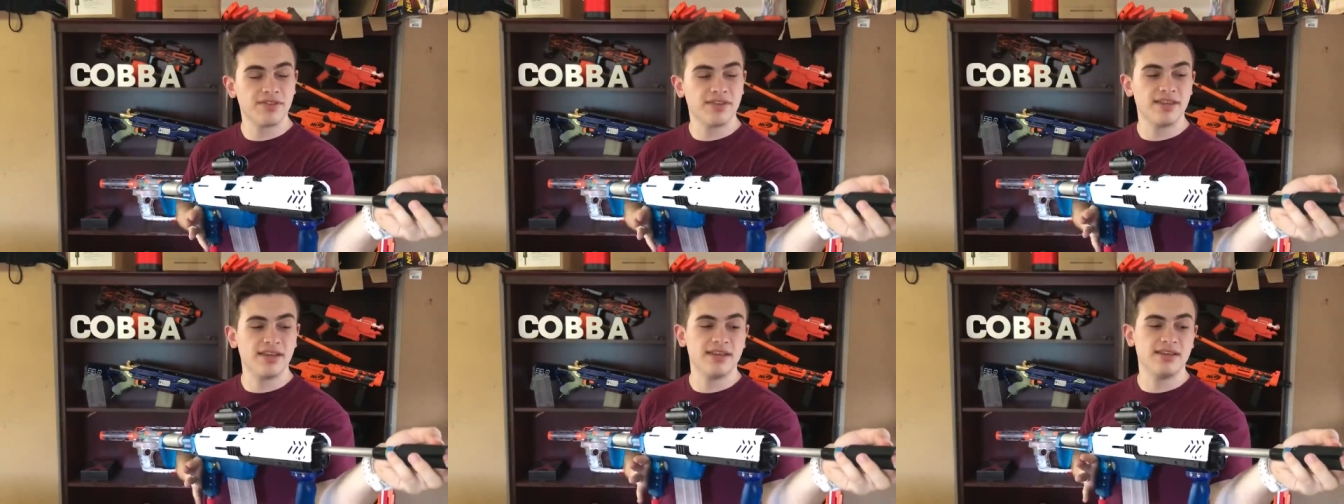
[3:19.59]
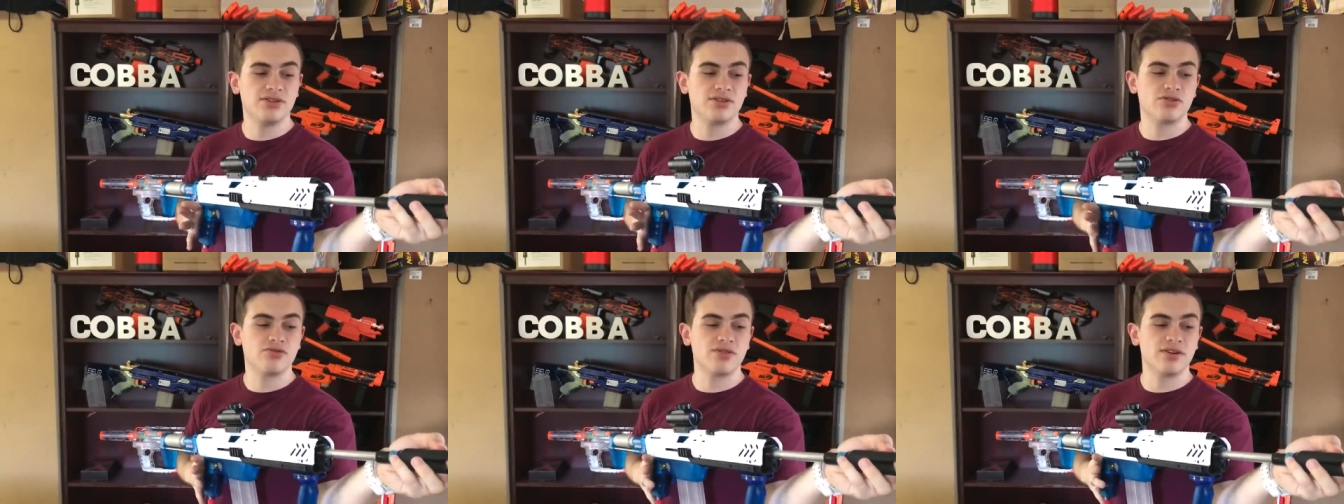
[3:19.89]

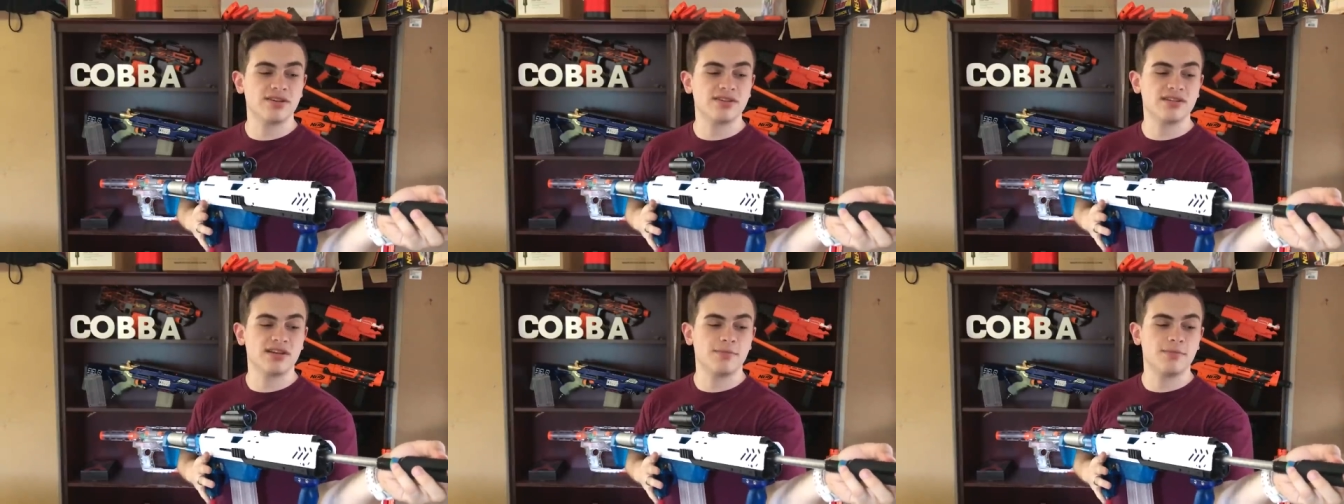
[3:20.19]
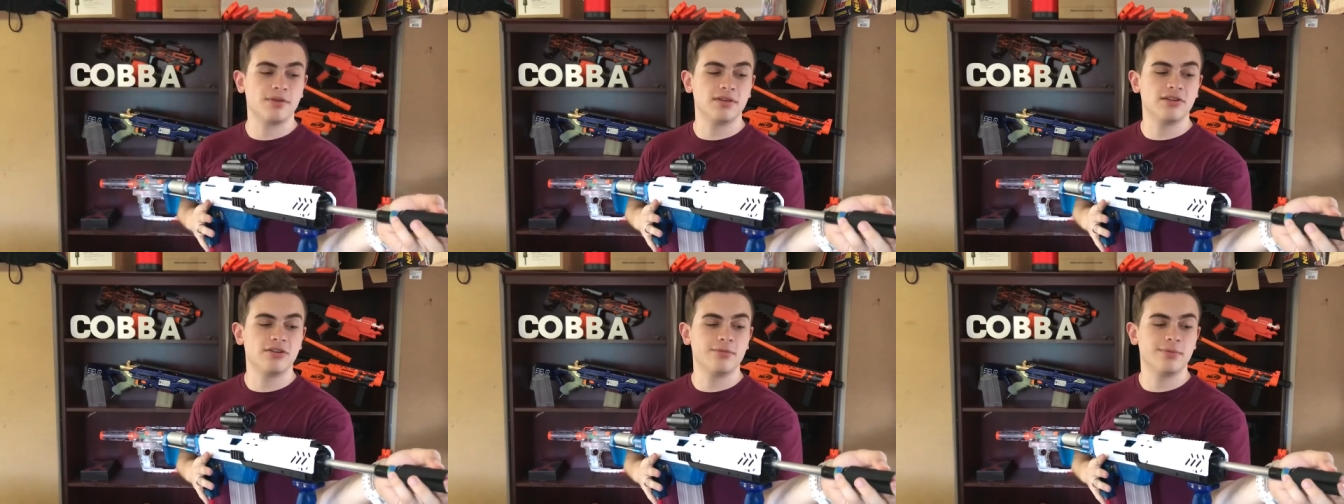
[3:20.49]
the strings
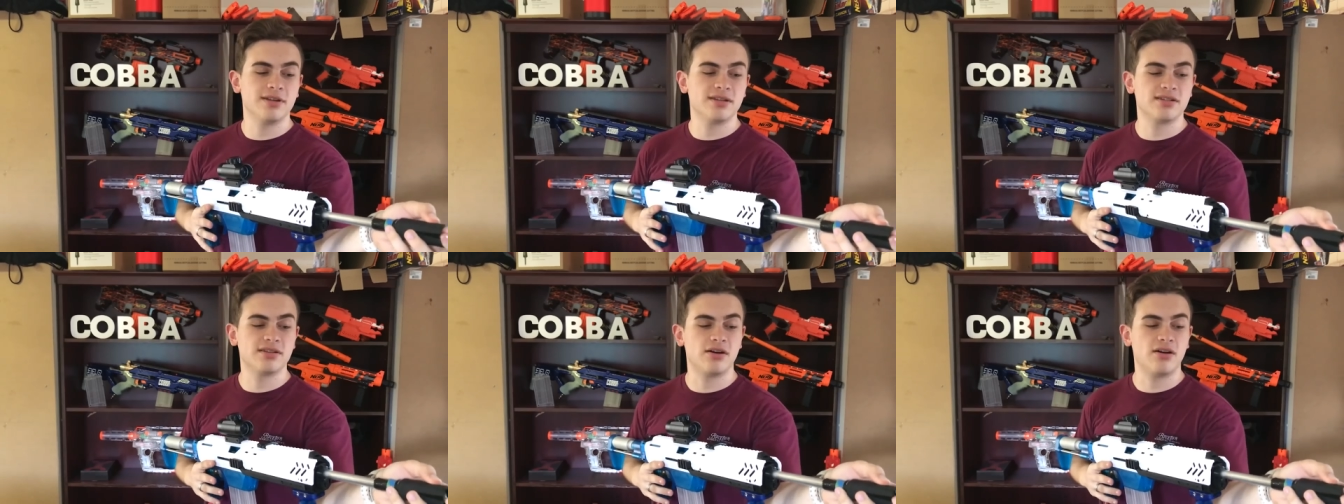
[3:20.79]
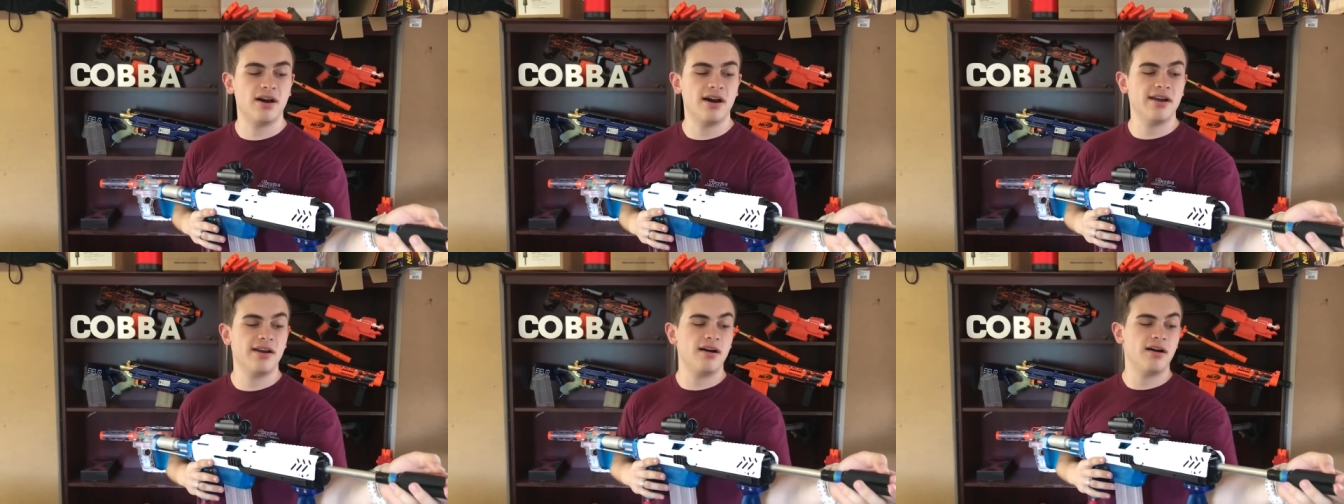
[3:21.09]
up a little bit
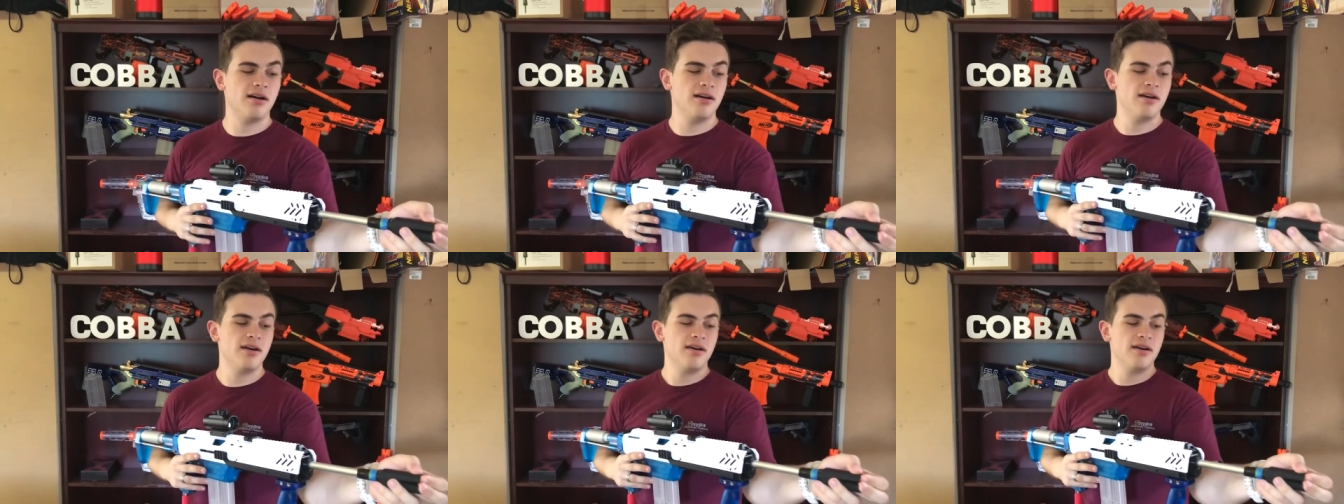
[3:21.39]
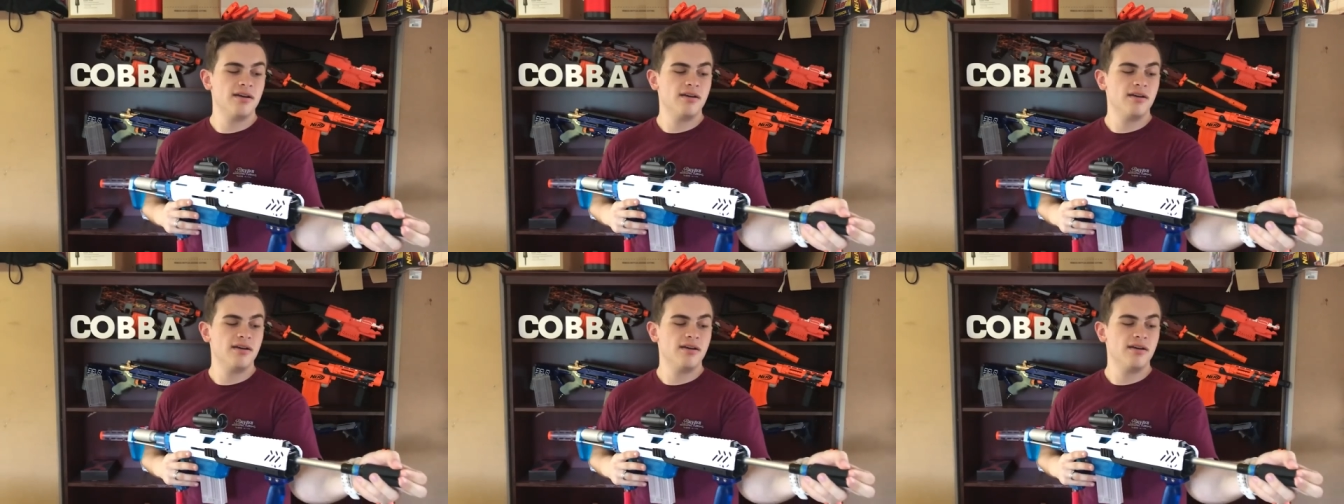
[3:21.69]
tighter